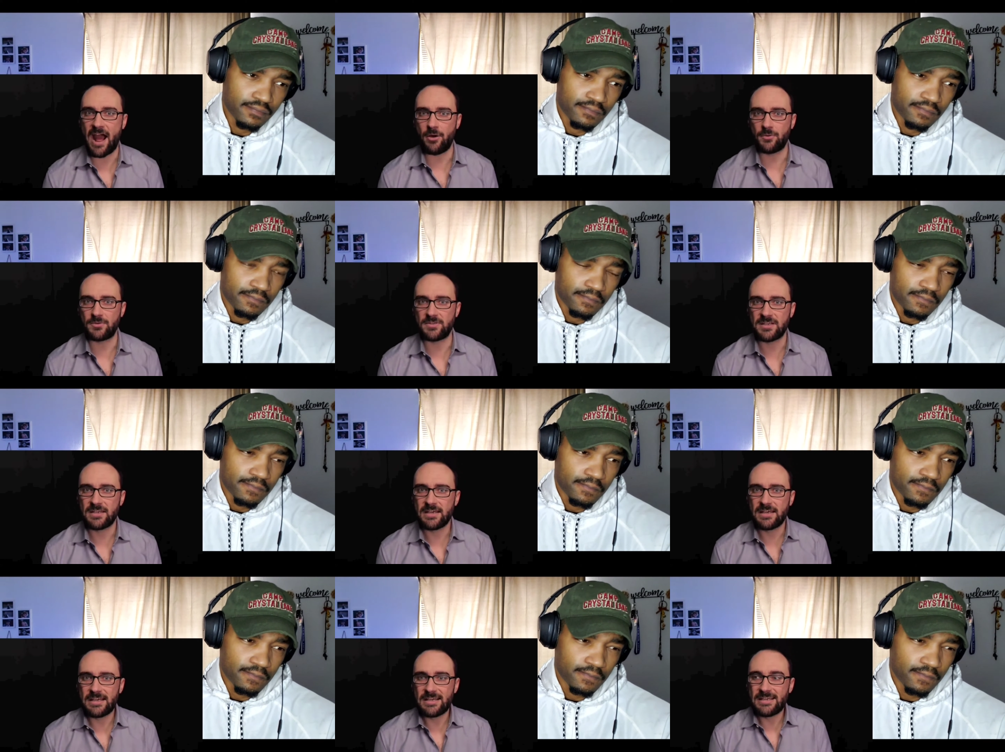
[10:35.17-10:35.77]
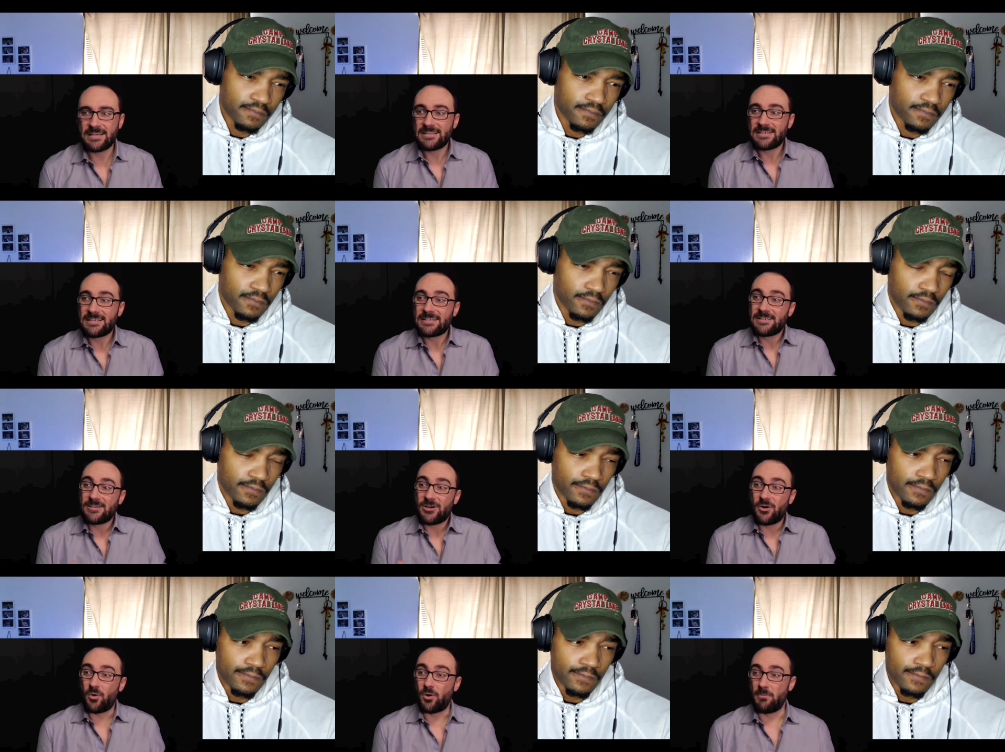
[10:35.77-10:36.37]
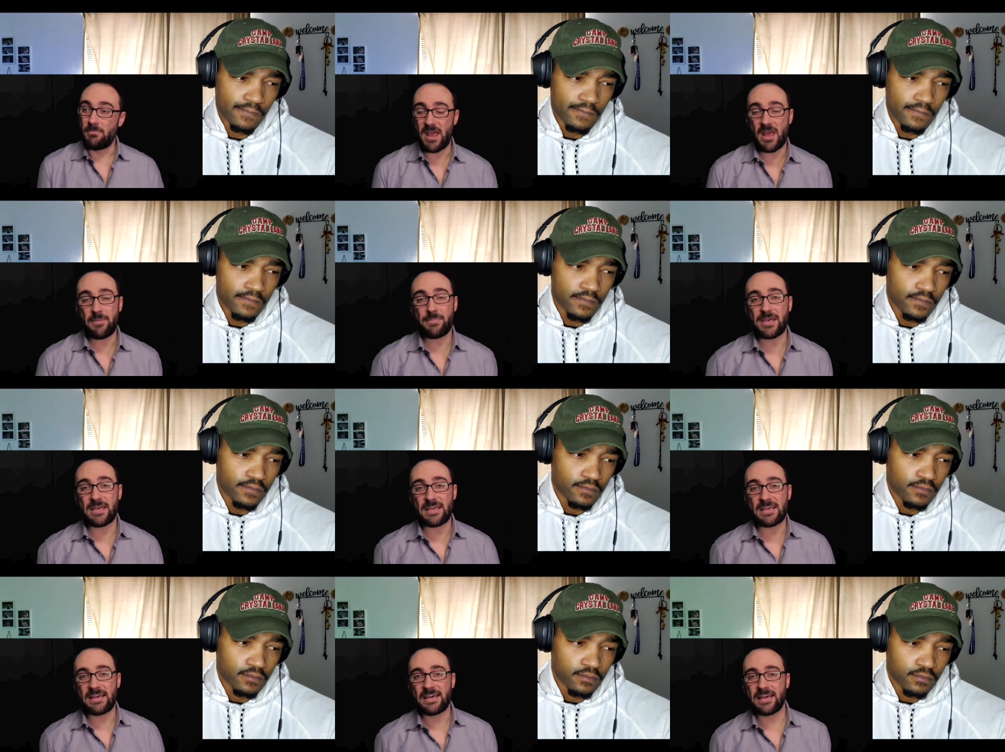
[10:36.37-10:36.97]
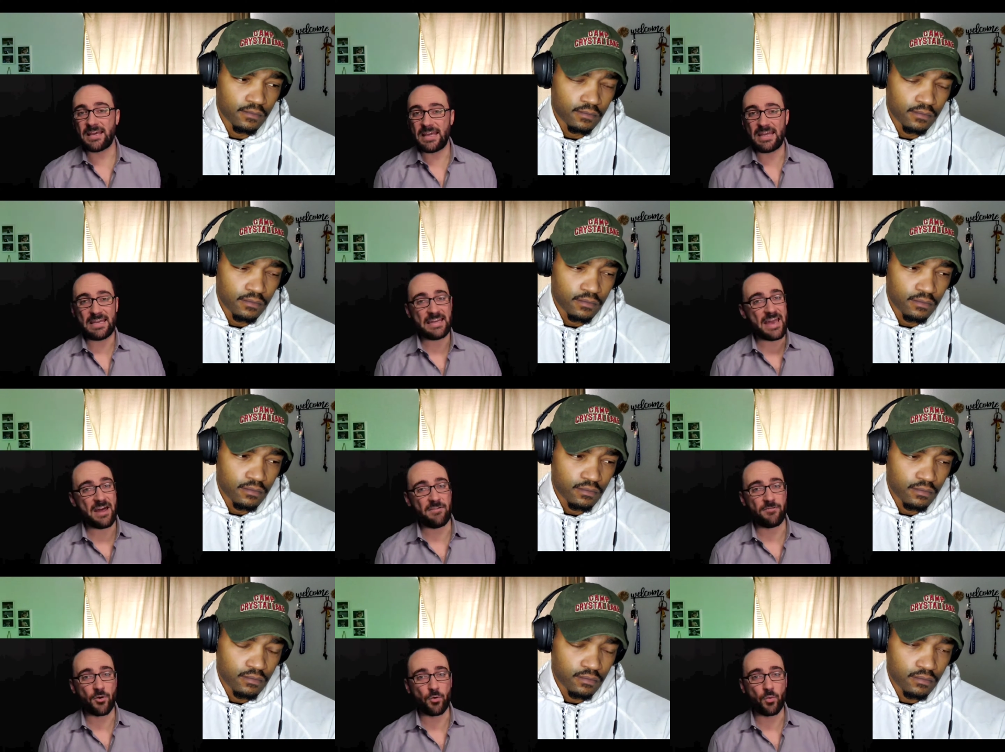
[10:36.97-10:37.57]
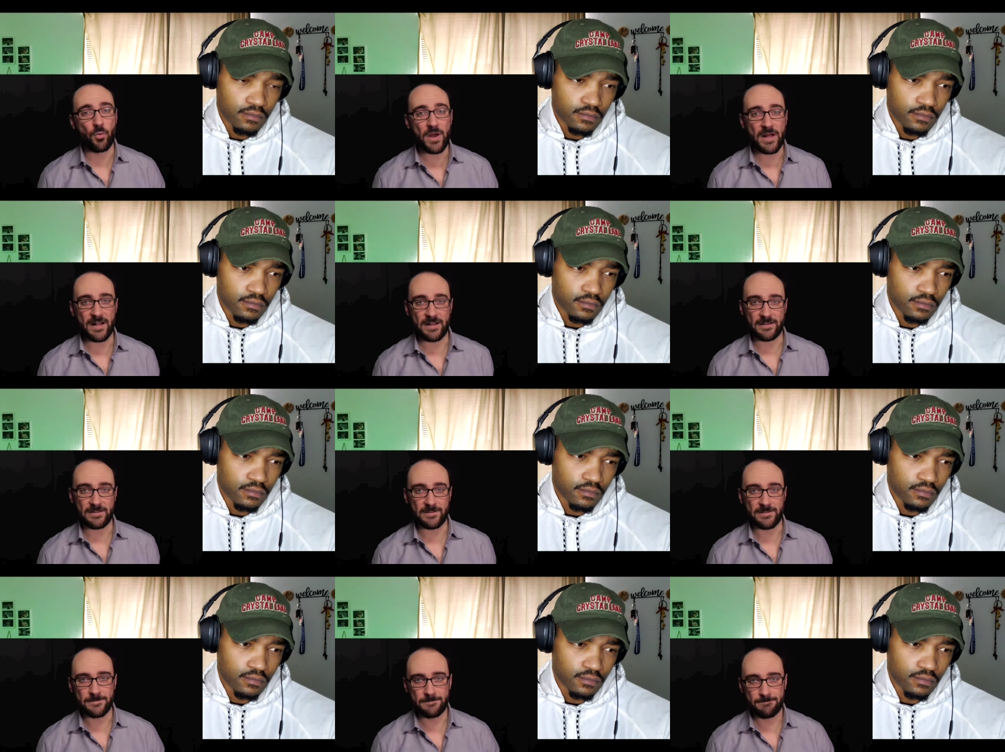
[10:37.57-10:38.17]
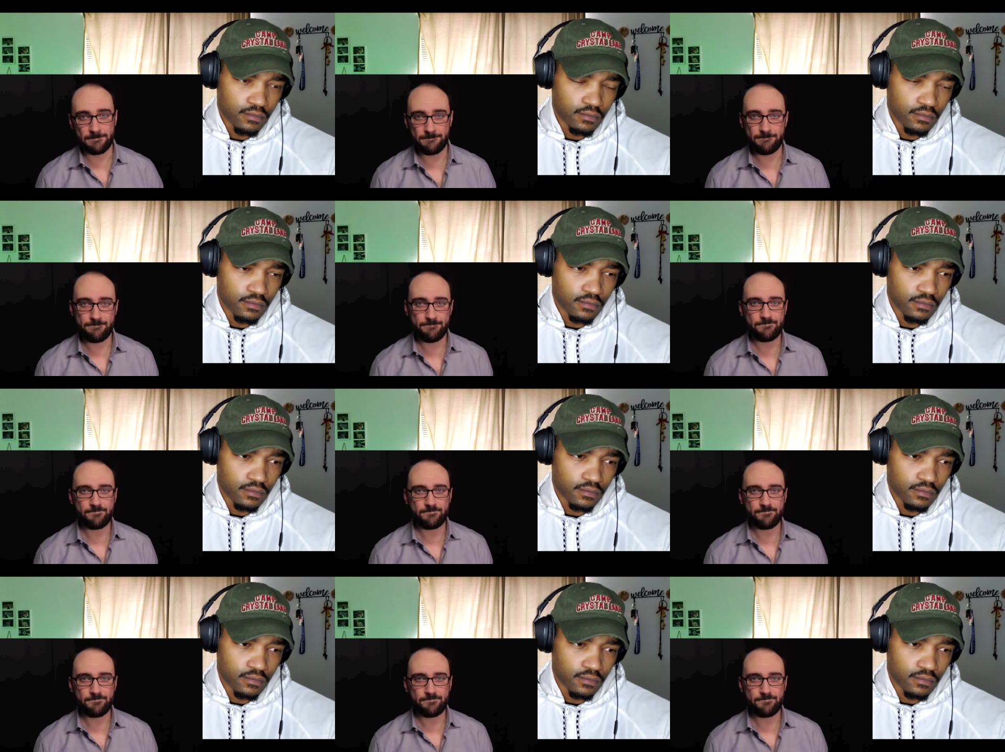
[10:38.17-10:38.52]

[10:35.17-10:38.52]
Speaker 1: and find out. Or maybe it never will.